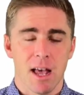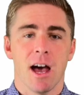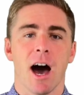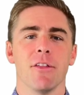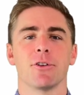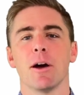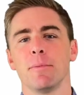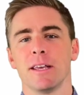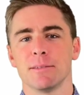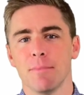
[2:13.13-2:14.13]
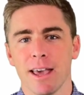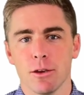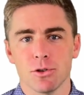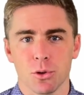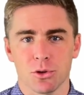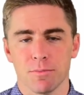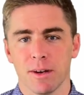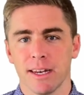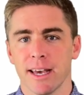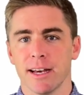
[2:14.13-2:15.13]
Other companies might use social
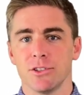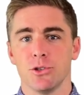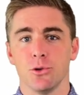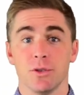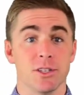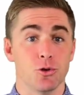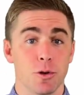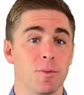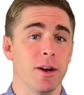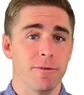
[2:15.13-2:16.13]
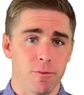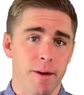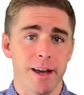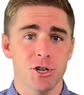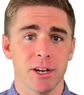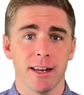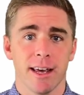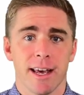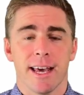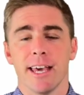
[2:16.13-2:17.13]
media to distribute information,
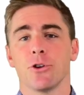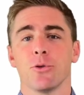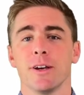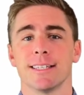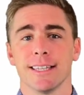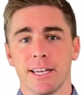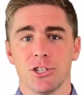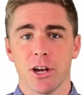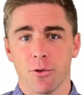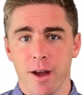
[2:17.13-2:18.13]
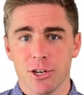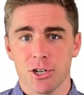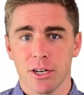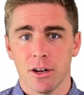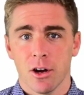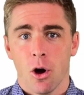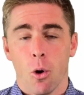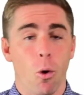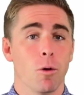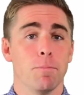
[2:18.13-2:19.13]
increase lead generation,
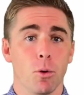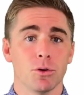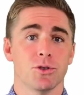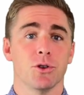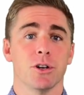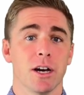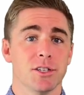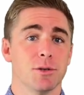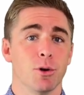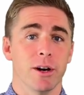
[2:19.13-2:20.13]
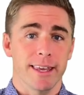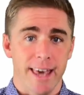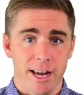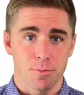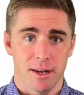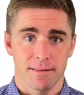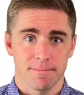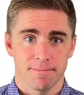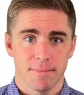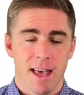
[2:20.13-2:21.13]
or bolster customer engagement.
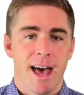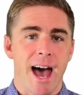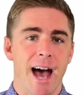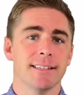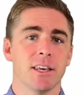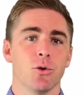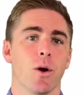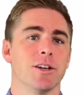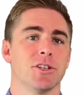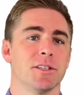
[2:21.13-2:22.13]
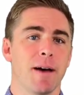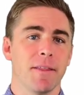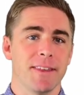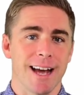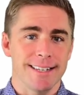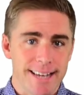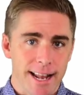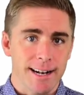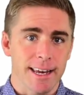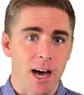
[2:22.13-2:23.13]
Asking questions about the
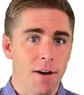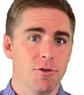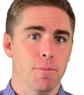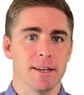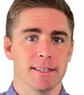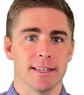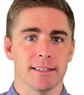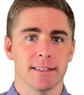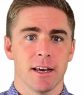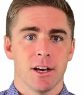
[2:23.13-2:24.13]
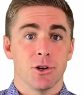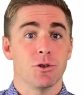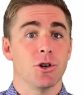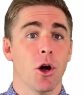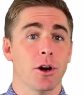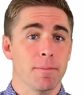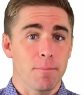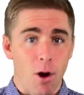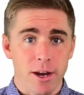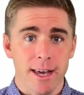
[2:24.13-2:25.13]
identity of your business, your target
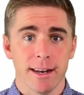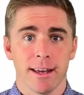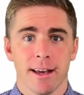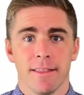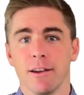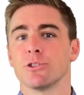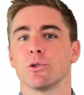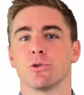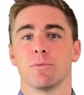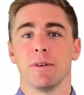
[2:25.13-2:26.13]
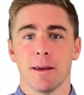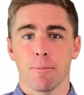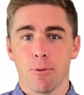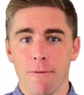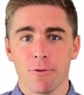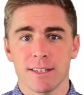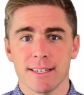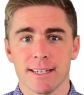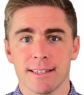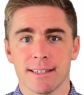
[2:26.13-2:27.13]
market, their social media
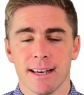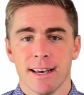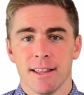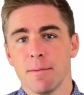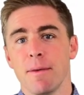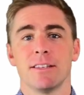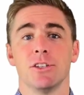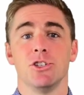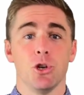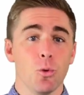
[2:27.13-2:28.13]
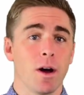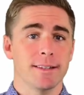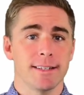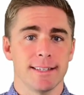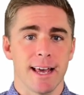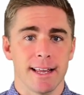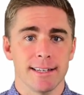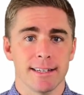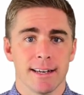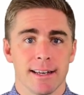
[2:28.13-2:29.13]
preferences, the message you want to
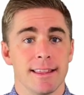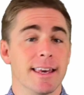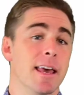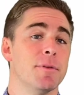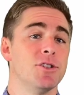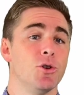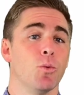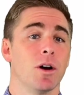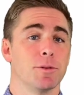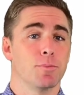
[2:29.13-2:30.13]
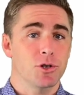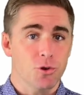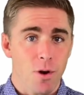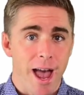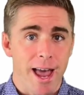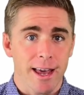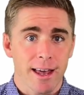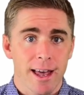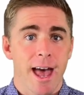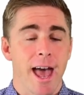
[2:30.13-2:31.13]
send, the image you want to portray,
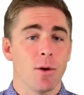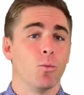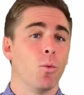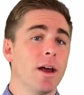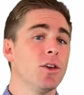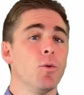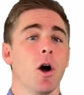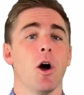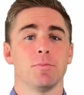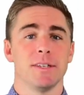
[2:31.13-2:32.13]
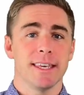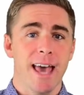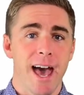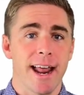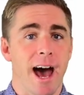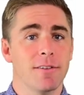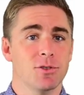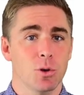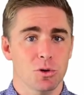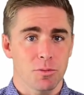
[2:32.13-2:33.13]
and what you hope to get out of
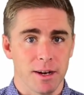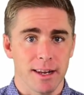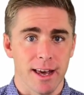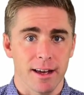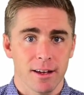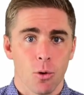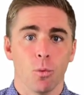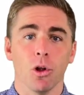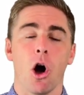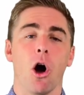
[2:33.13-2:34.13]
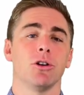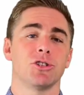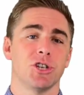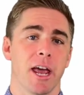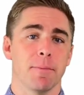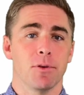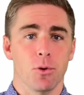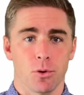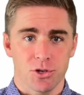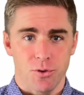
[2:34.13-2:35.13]
social media will all shape
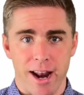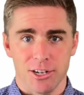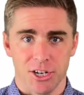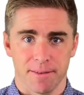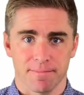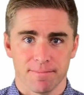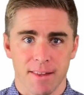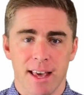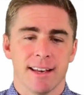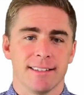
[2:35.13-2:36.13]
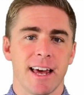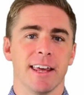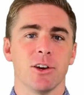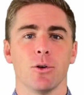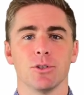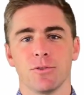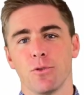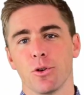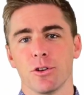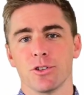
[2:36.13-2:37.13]
your strategy. Setting goals
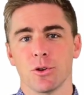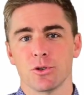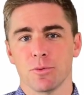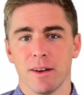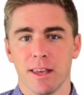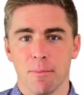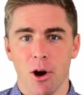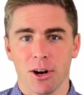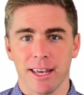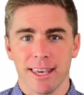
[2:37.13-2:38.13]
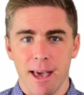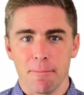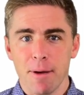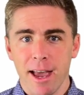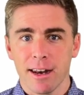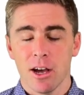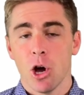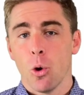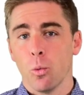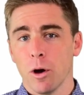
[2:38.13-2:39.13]
for your social media marketing campaign
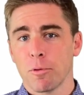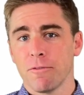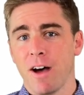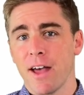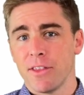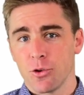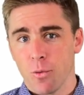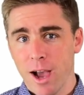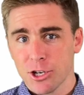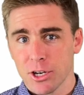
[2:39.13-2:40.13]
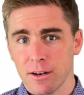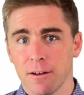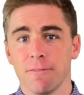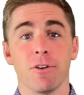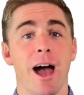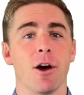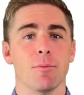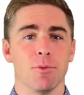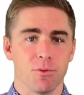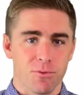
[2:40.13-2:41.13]
will provide the direction for how to
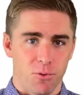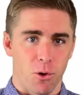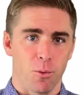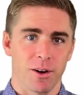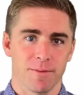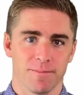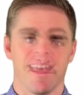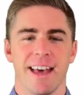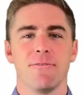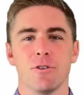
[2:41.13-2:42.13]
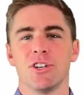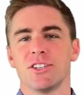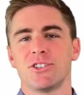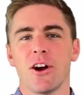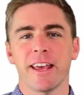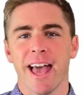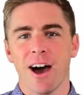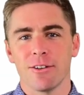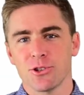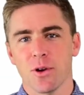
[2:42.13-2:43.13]
move forward. If you're just starting
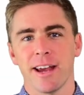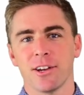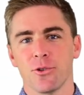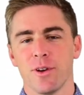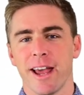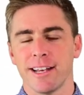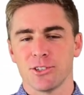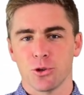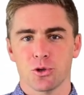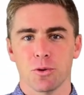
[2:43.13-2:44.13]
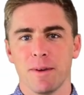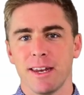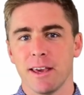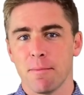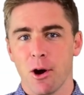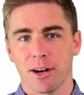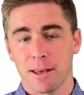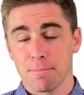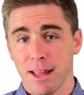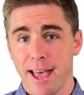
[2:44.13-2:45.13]
out and trying to create a social media
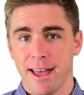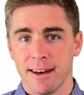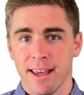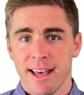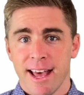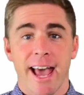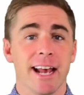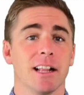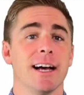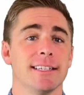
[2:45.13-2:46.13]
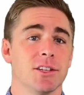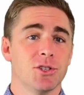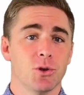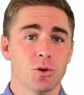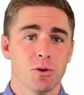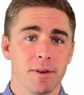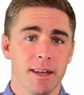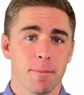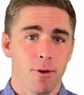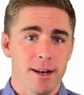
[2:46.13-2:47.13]
marketing plan, analyzing the social
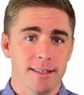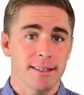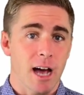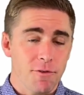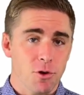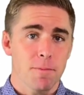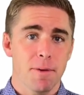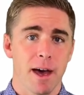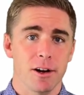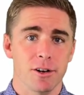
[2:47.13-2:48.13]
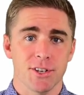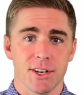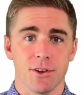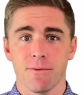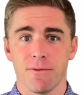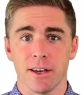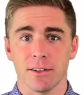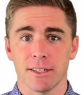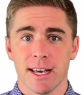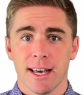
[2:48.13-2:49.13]
media presence of your competitors in your
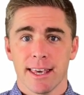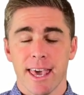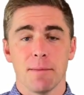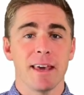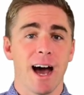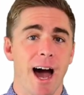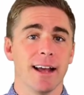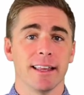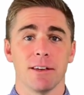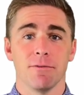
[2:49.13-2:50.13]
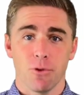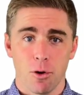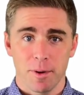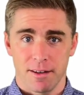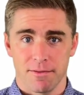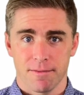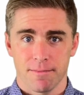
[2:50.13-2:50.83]
field can be highly informative.